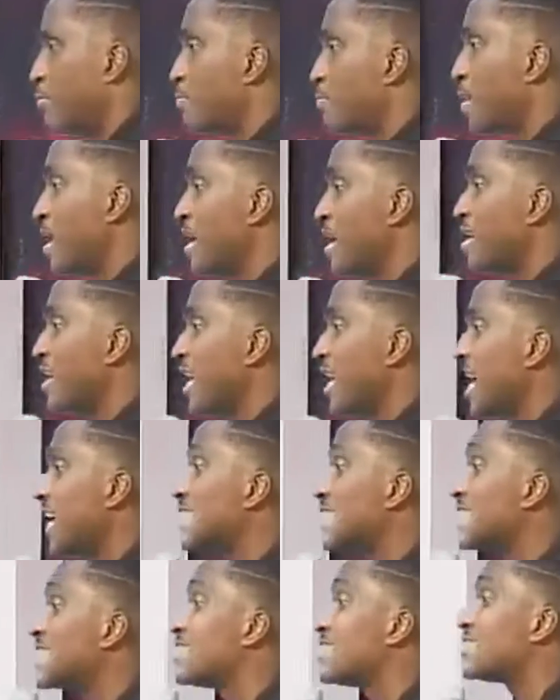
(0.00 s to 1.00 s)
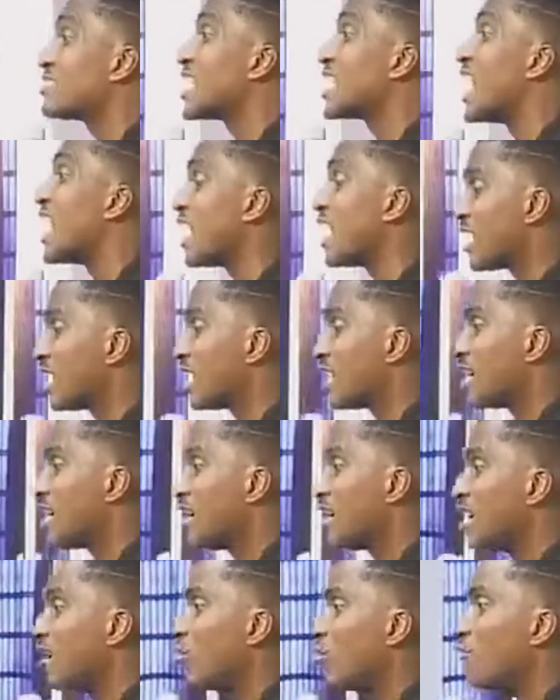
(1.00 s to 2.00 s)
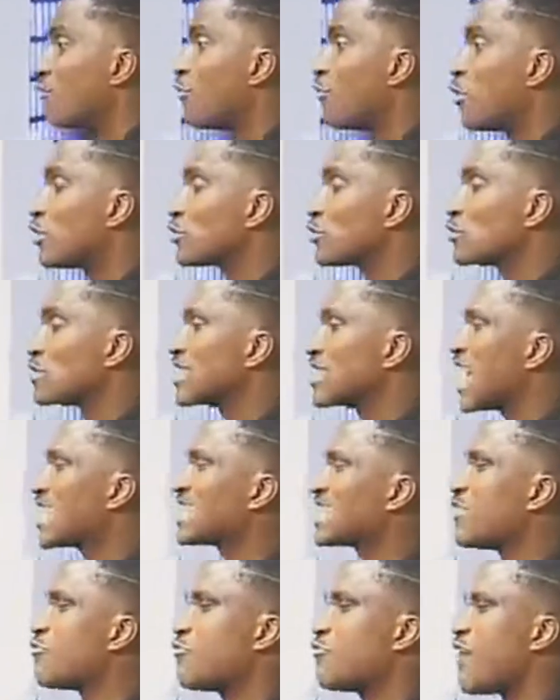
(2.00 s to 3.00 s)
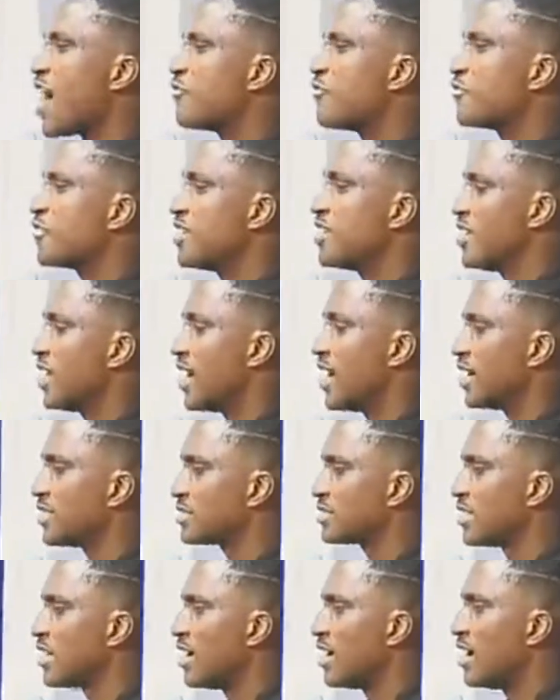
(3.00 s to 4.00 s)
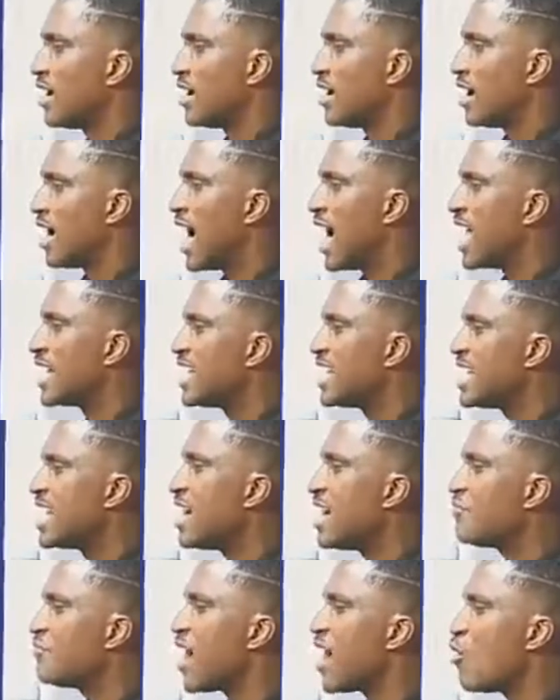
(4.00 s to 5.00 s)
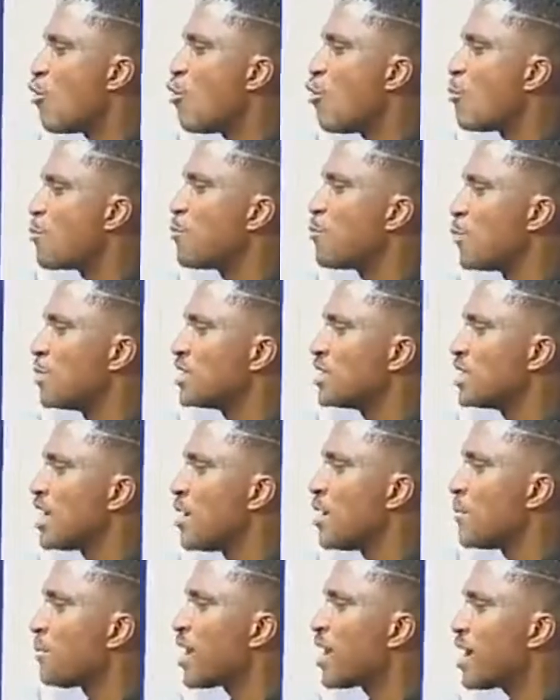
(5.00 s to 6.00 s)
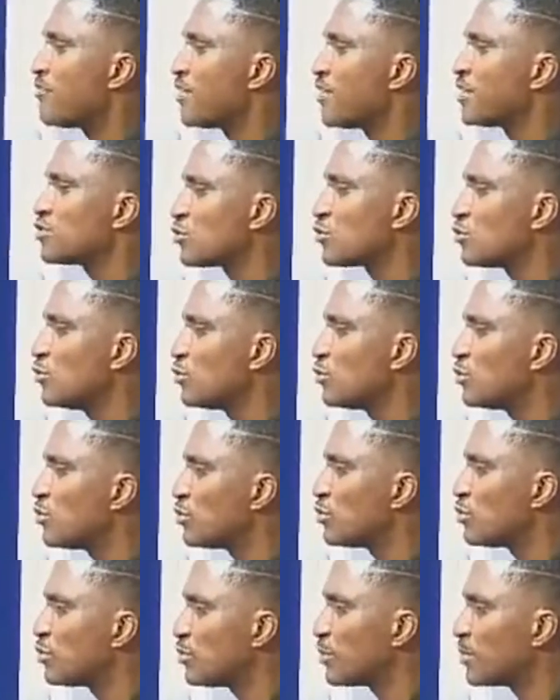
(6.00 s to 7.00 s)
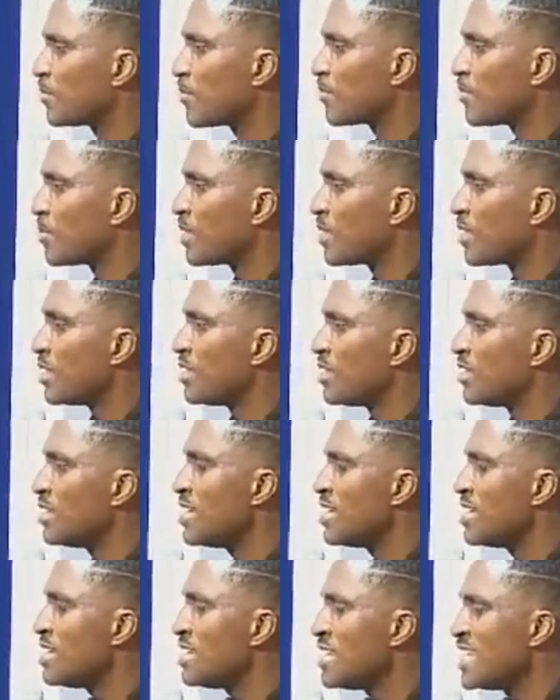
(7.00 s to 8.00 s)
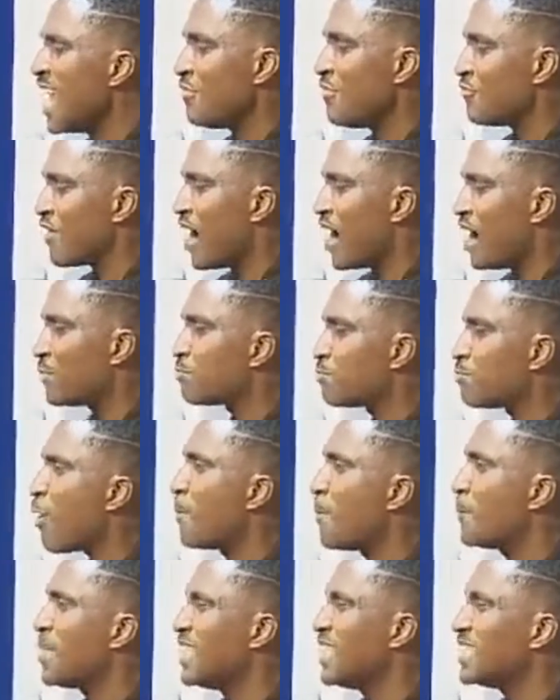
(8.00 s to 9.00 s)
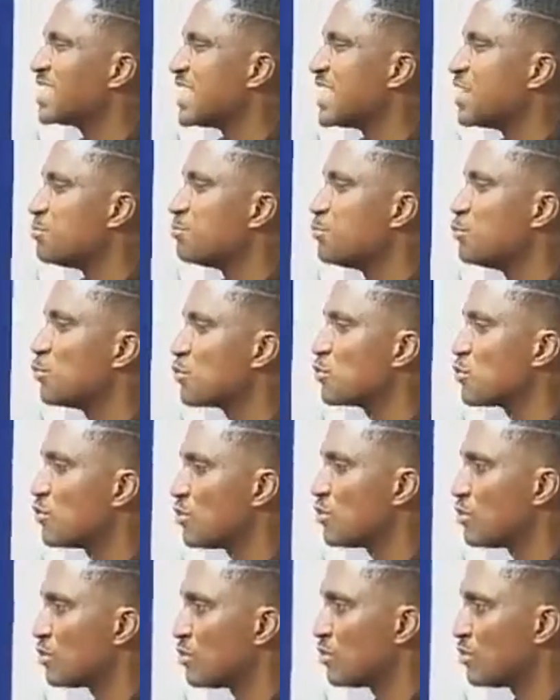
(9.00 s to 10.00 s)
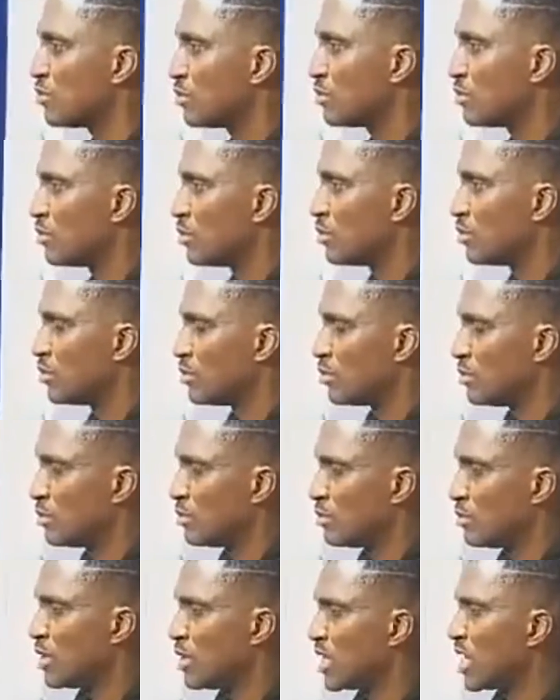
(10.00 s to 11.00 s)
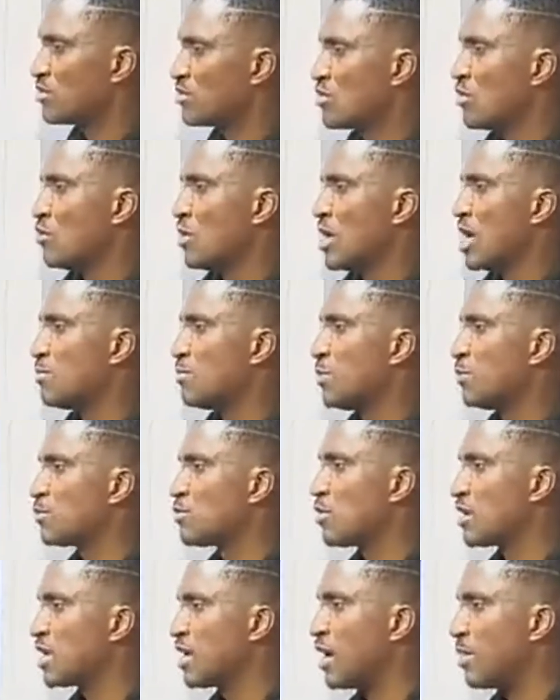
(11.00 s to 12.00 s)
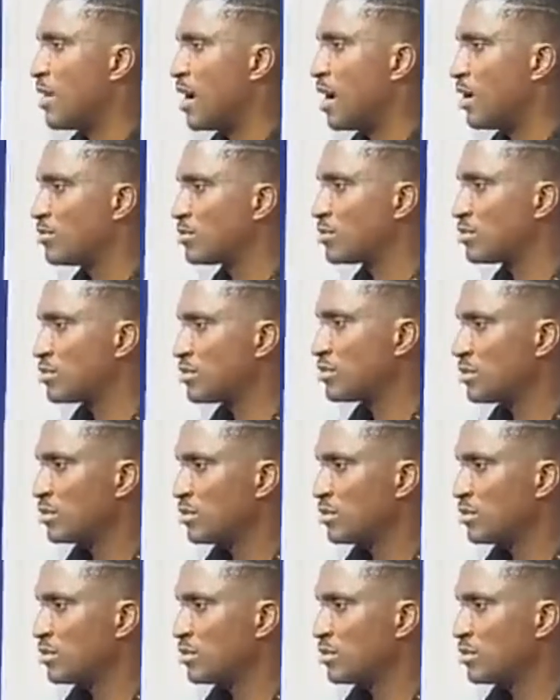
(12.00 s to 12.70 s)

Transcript: being a teacher for thirty-five years and never opened a private school. Never published a book. What are, so what are people talking about?